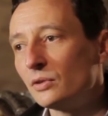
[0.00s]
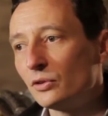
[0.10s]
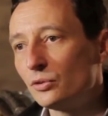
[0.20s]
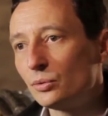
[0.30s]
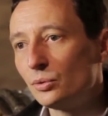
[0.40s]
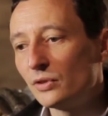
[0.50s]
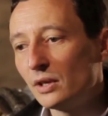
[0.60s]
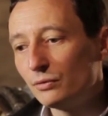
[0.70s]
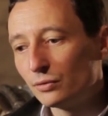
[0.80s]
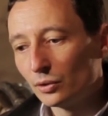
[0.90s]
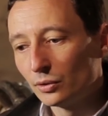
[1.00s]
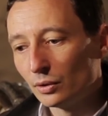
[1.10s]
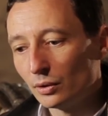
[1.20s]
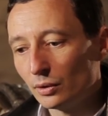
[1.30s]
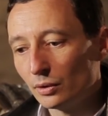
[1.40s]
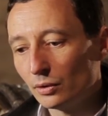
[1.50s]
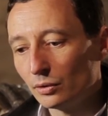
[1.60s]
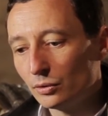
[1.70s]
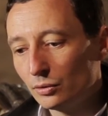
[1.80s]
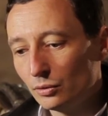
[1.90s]
That's to say, for
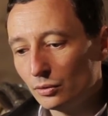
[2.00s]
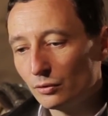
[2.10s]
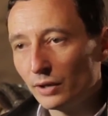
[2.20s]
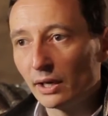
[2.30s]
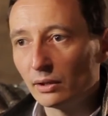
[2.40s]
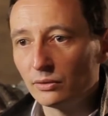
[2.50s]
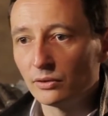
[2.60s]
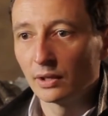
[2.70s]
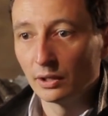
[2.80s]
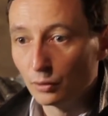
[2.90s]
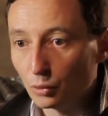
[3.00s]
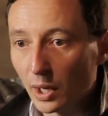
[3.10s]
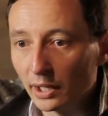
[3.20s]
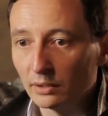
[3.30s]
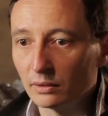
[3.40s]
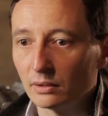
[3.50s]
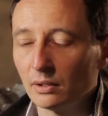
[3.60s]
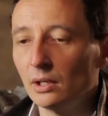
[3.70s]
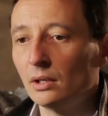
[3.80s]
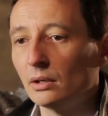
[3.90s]
the vines and the wine
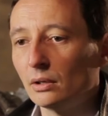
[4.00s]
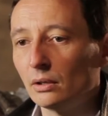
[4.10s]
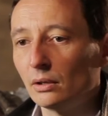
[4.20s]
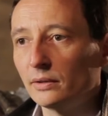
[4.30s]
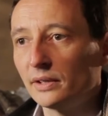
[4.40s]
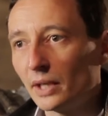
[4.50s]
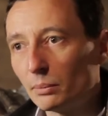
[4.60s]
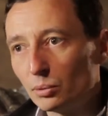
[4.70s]
that